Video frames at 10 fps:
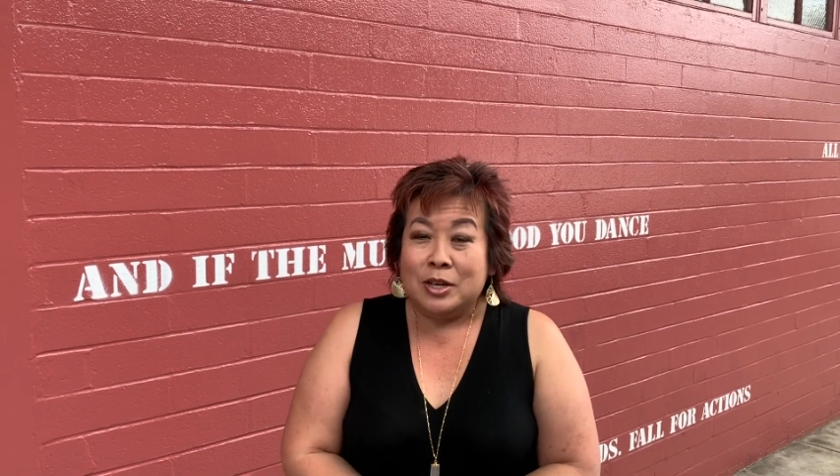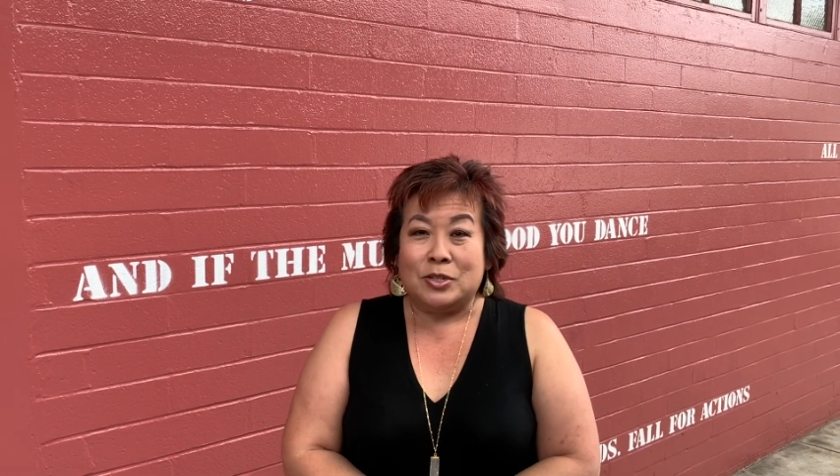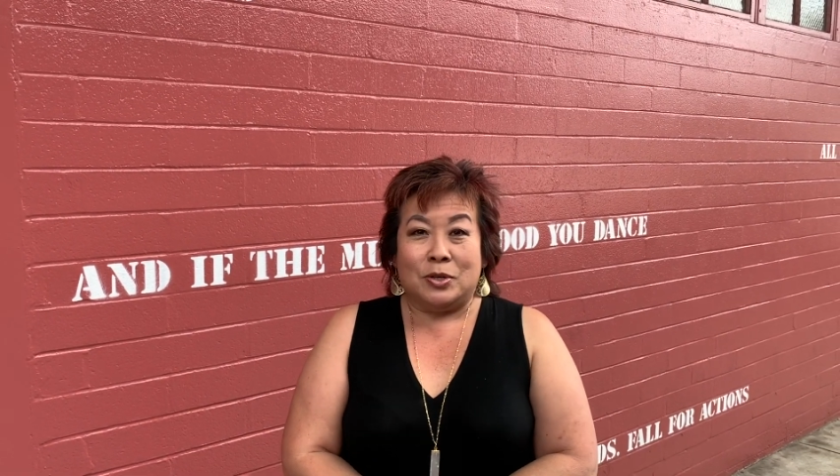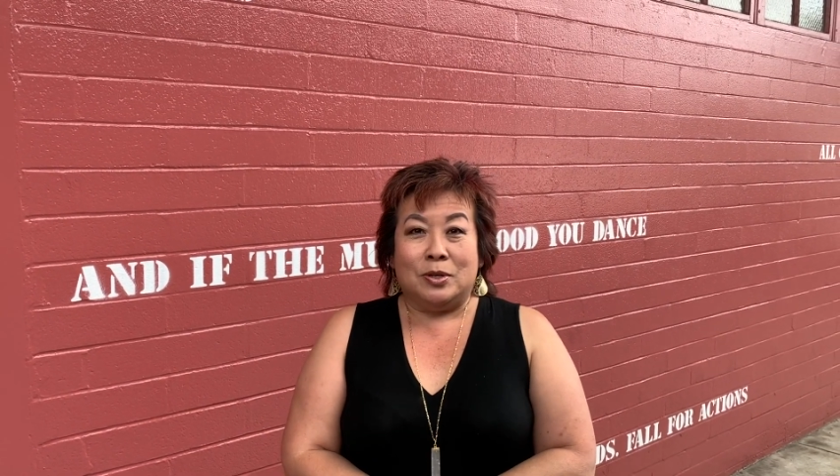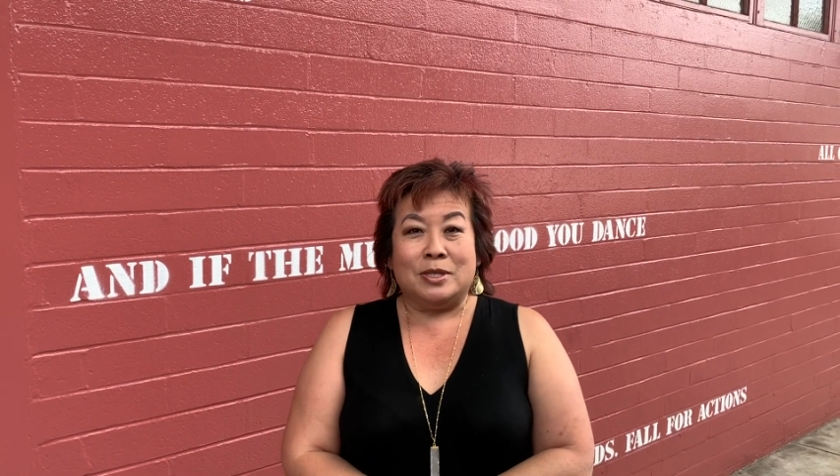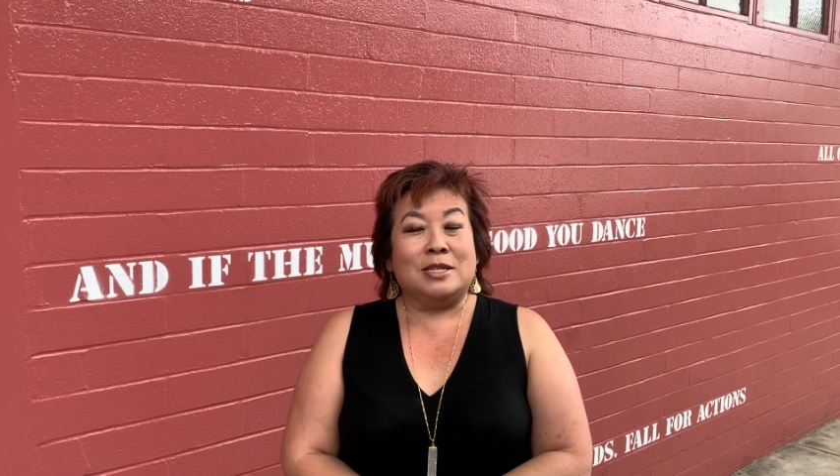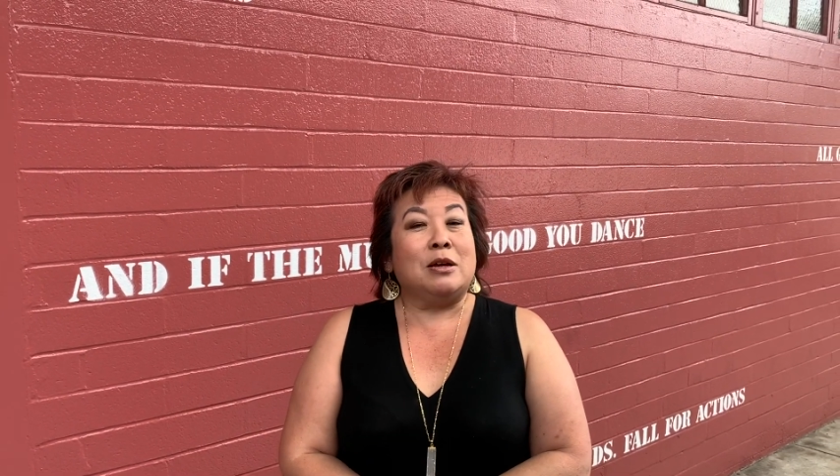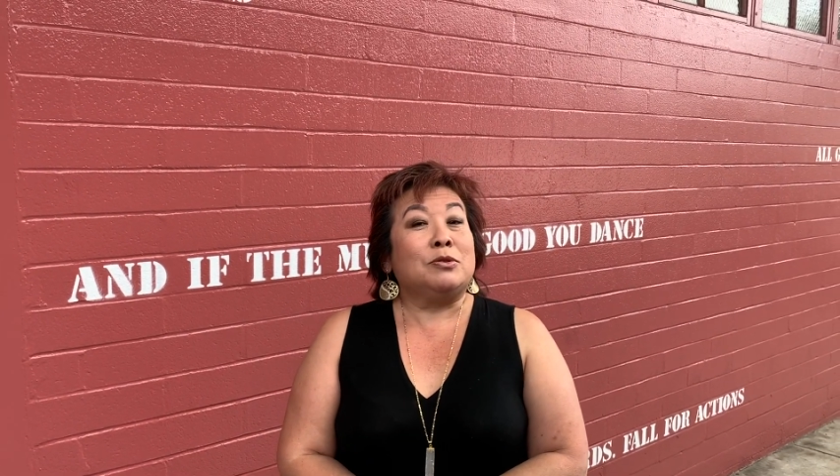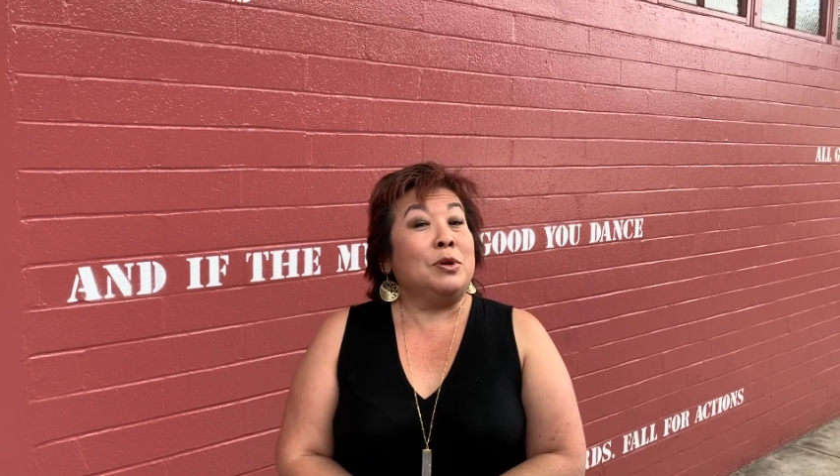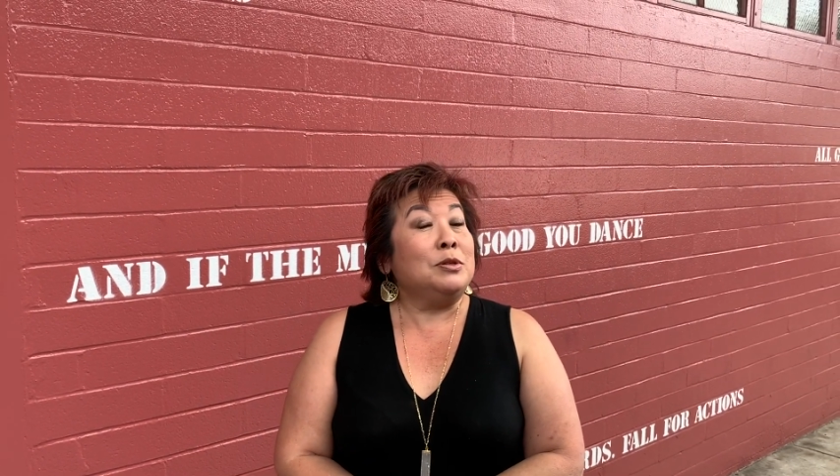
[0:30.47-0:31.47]
So since
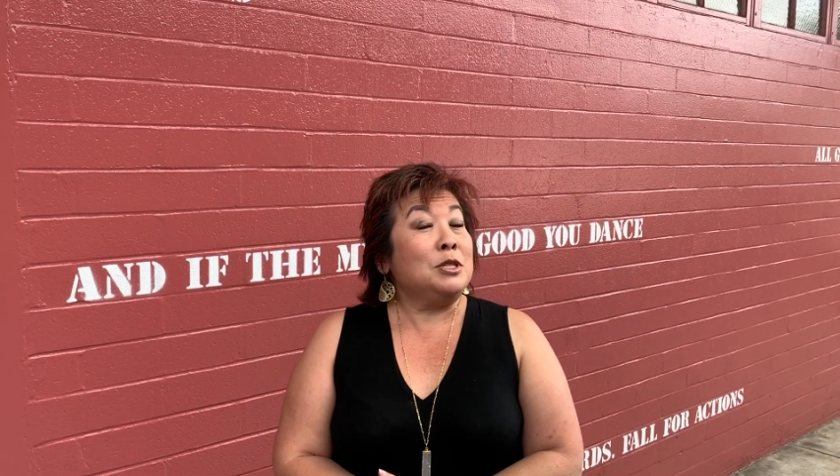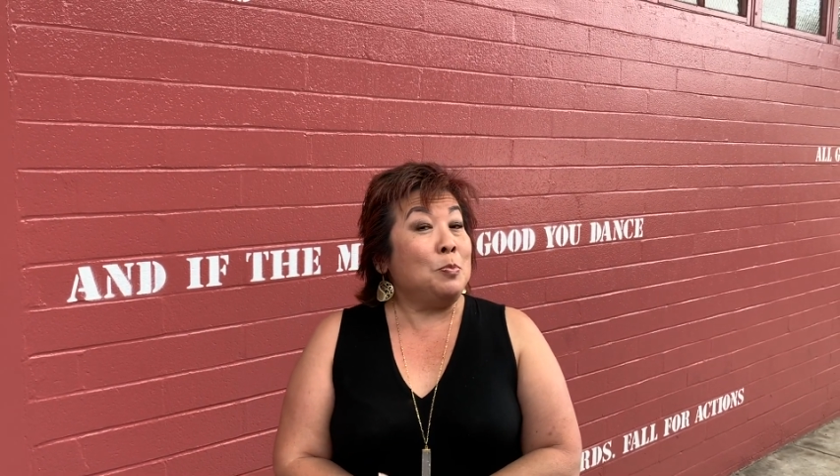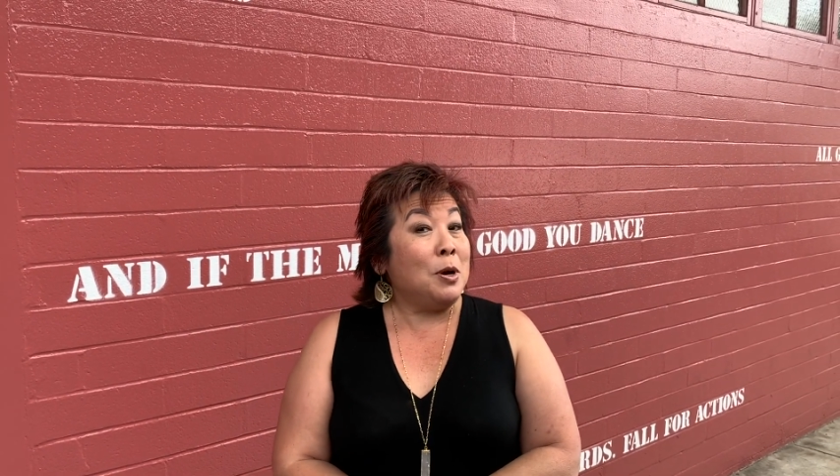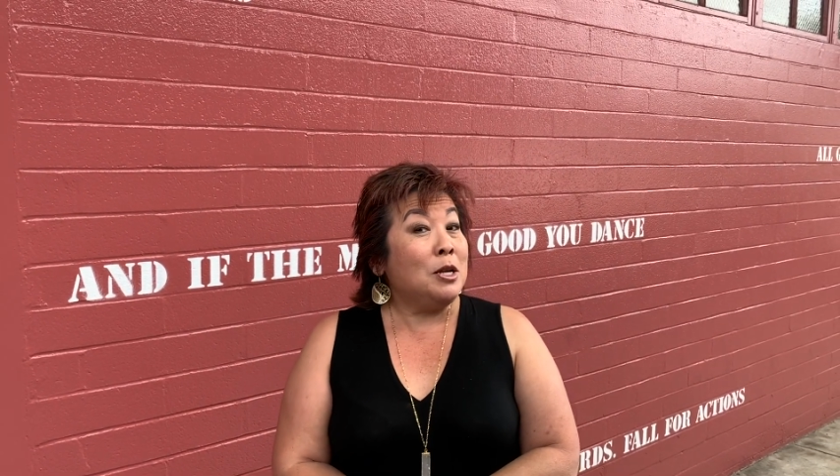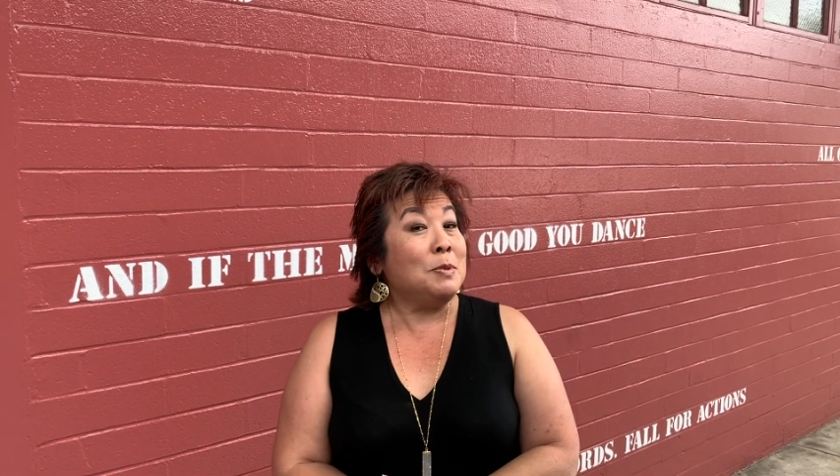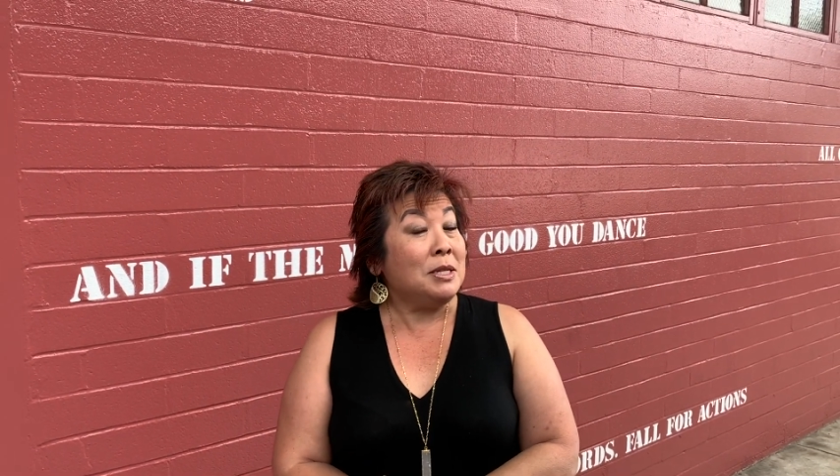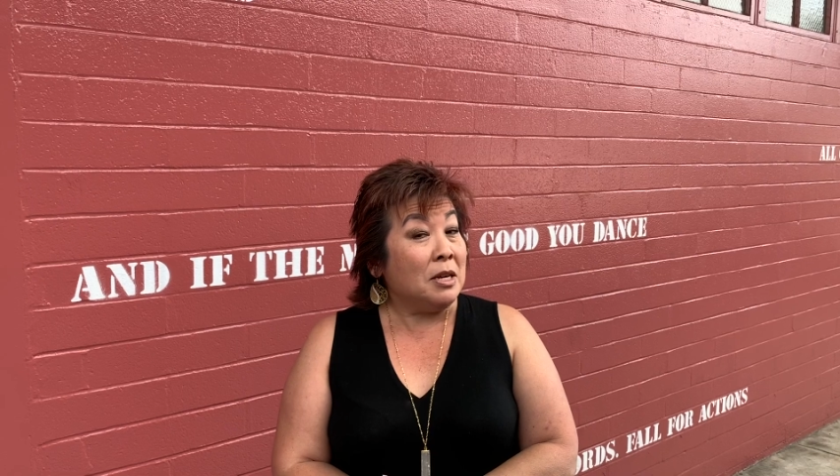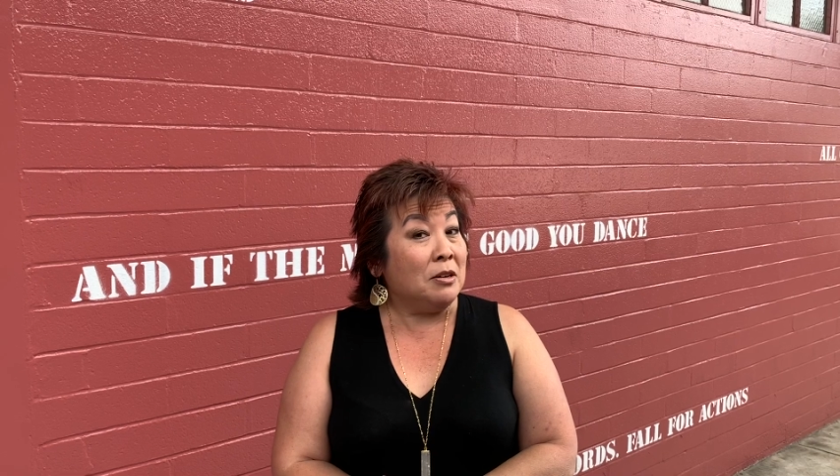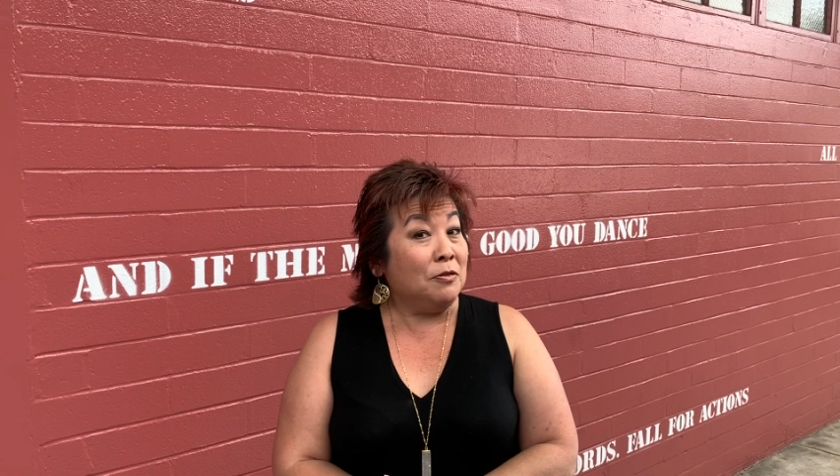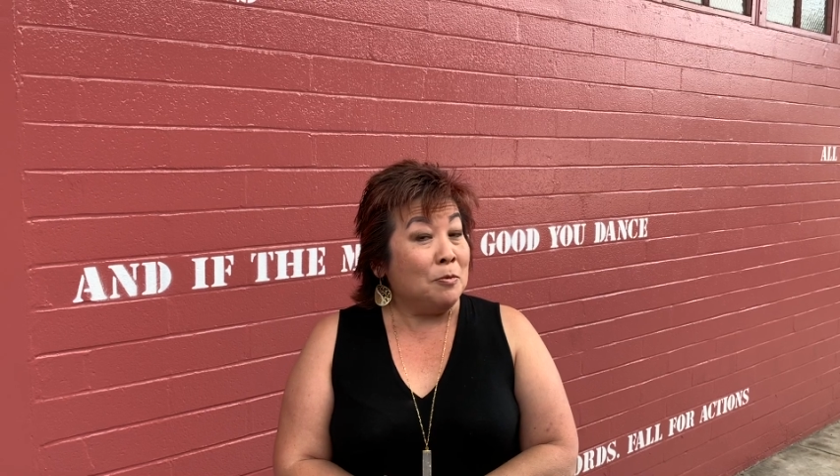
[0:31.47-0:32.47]
I was going to surprise
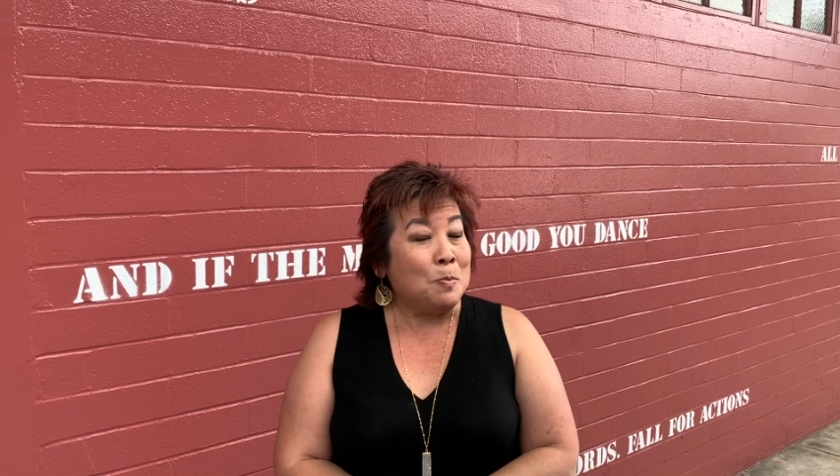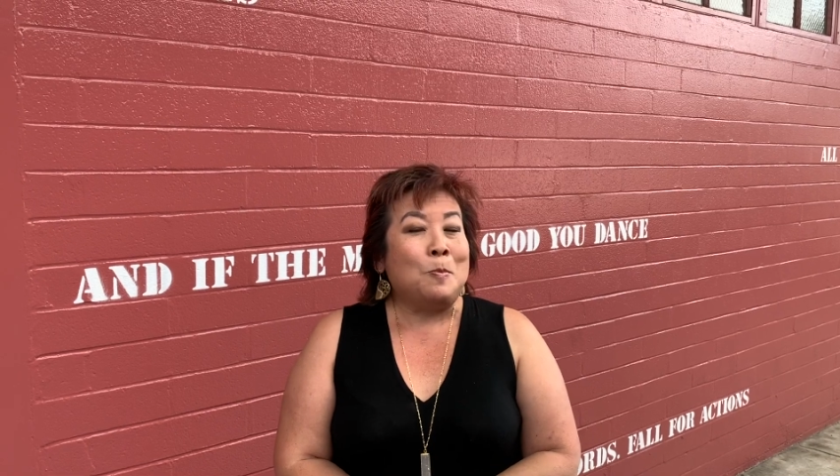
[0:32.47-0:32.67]
myself,